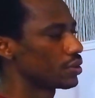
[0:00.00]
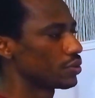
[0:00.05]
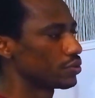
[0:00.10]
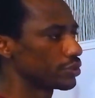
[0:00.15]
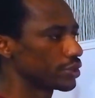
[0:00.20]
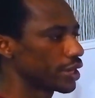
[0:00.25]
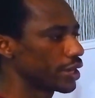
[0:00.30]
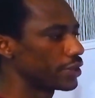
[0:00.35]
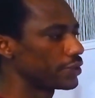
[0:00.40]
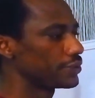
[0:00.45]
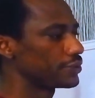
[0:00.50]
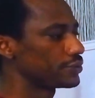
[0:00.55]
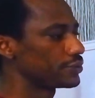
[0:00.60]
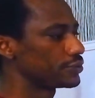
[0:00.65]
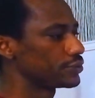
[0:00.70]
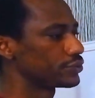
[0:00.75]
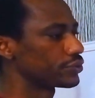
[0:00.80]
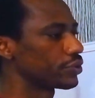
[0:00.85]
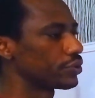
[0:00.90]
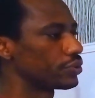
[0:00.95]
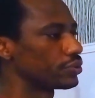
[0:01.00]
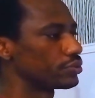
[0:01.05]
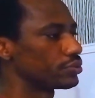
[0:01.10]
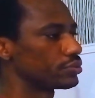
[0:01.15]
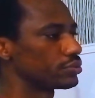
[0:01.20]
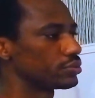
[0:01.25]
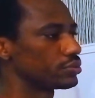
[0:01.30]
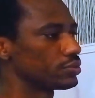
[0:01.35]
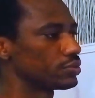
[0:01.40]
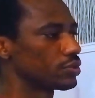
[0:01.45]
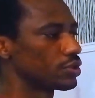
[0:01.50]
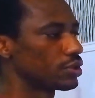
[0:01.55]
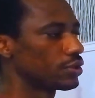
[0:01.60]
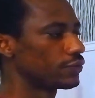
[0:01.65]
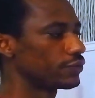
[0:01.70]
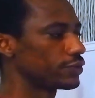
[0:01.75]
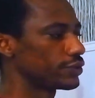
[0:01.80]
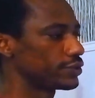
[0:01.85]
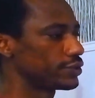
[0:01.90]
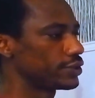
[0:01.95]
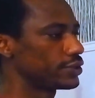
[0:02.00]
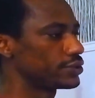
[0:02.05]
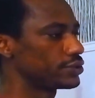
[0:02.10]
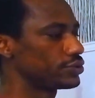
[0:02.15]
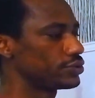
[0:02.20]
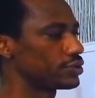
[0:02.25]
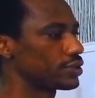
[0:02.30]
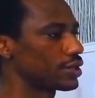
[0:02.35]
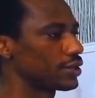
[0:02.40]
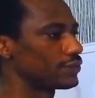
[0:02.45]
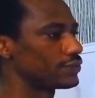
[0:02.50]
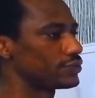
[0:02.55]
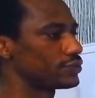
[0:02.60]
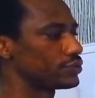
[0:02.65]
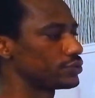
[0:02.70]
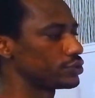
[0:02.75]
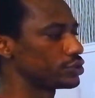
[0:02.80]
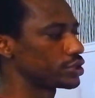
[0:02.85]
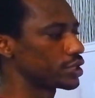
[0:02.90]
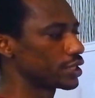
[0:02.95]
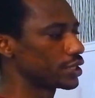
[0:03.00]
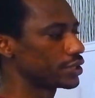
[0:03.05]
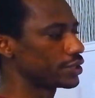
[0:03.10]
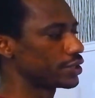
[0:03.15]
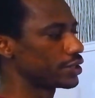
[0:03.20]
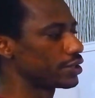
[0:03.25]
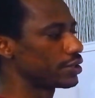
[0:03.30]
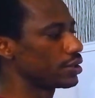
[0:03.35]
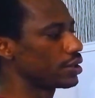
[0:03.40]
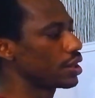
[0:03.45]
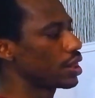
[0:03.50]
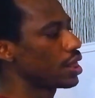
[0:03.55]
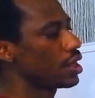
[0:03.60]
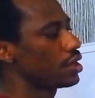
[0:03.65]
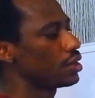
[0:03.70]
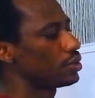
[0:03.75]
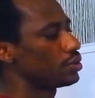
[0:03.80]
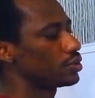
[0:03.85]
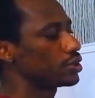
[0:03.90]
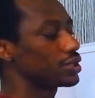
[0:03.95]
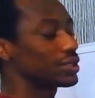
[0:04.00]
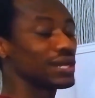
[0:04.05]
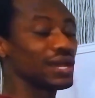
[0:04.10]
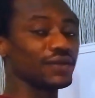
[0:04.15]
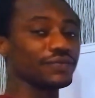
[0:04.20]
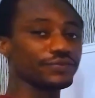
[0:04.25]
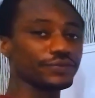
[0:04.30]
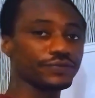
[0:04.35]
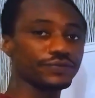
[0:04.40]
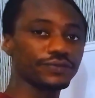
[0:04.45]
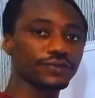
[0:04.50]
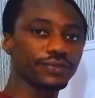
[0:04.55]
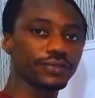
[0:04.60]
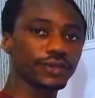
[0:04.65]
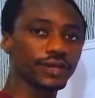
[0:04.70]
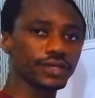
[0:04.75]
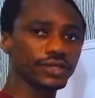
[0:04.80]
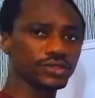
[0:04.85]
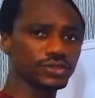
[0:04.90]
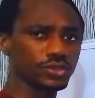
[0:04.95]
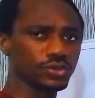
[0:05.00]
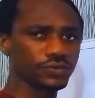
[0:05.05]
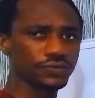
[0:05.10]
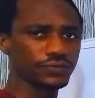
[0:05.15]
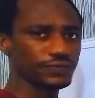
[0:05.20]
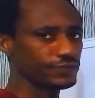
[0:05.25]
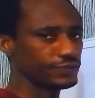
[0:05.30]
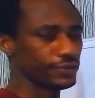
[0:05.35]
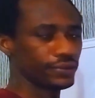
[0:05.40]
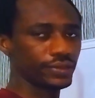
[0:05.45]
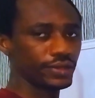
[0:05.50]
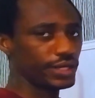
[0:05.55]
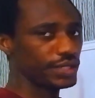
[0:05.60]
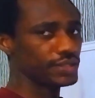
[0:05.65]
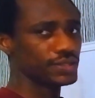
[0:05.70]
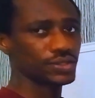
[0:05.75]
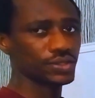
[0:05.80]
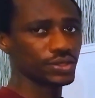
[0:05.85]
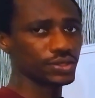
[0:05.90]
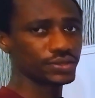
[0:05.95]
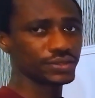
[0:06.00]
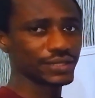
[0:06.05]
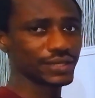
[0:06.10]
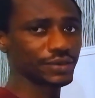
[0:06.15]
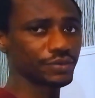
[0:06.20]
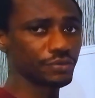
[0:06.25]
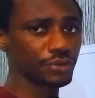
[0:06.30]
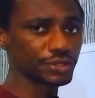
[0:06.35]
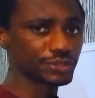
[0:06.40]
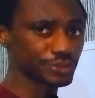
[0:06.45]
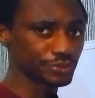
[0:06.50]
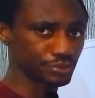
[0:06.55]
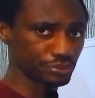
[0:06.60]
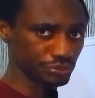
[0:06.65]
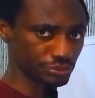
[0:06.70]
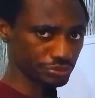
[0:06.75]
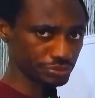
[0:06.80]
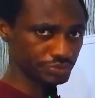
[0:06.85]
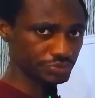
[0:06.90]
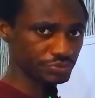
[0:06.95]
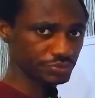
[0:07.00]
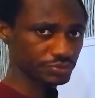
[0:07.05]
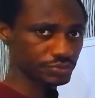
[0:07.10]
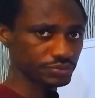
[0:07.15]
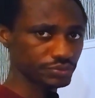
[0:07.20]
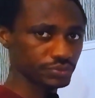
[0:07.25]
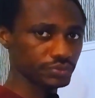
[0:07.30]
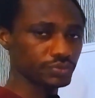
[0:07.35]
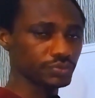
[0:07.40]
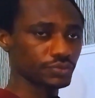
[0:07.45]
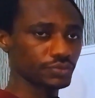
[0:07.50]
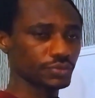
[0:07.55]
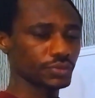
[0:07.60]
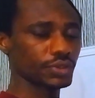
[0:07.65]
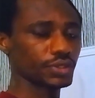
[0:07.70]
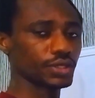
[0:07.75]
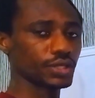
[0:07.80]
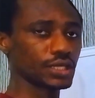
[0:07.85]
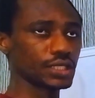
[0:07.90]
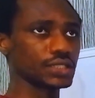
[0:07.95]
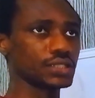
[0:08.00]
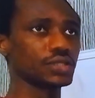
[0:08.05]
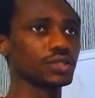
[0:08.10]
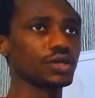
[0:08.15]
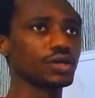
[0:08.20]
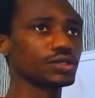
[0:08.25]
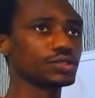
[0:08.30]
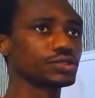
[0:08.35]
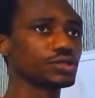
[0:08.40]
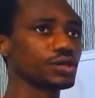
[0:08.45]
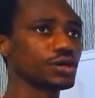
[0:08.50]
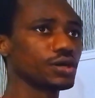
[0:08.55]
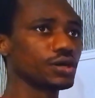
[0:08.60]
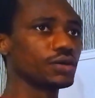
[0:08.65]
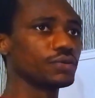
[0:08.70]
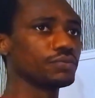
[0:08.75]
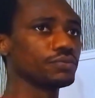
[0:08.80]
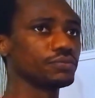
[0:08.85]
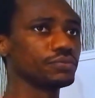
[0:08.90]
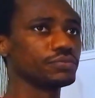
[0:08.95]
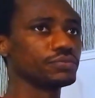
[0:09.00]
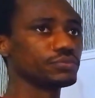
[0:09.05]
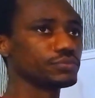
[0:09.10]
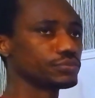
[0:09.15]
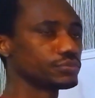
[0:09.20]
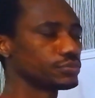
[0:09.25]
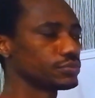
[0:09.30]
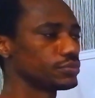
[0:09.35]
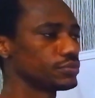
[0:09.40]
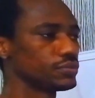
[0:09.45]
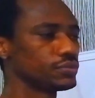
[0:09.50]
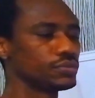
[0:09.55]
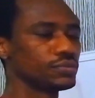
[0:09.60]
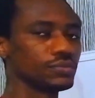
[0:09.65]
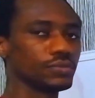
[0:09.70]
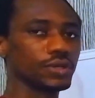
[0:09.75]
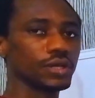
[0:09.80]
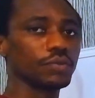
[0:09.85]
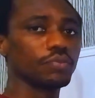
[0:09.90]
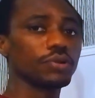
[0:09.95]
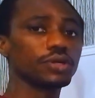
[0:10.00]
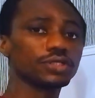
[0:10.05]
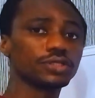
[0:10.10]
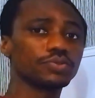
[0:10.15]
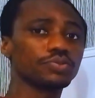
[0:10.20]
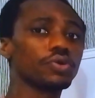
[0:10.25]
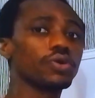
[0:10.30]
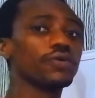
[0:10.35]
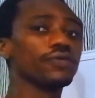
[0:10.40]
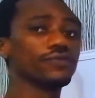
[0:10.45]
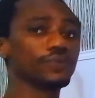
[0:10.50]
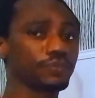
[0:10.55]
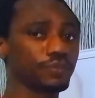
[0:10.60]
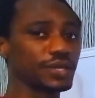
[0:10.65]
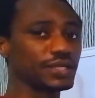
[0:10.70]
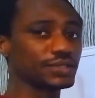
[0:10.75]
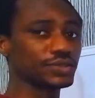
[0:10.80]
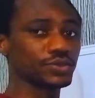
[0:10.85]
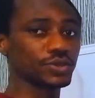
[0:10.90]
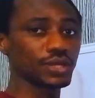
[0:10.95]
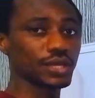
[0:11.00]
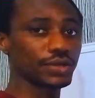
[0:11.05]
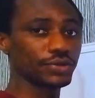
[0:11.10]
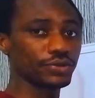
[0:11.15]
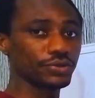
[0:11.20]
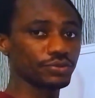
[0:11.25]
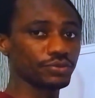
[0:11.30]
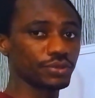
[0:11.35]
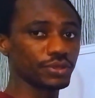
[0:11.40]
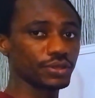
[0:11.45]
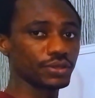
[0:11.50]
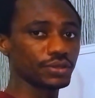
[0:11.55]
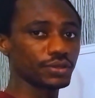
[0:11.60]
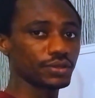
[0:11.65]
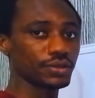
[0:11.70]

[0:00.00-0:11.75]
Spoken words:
Okay, so one of the things you have to check here, looking at 53, you know 53 is not a multiple. It's not a multiple of a particular number,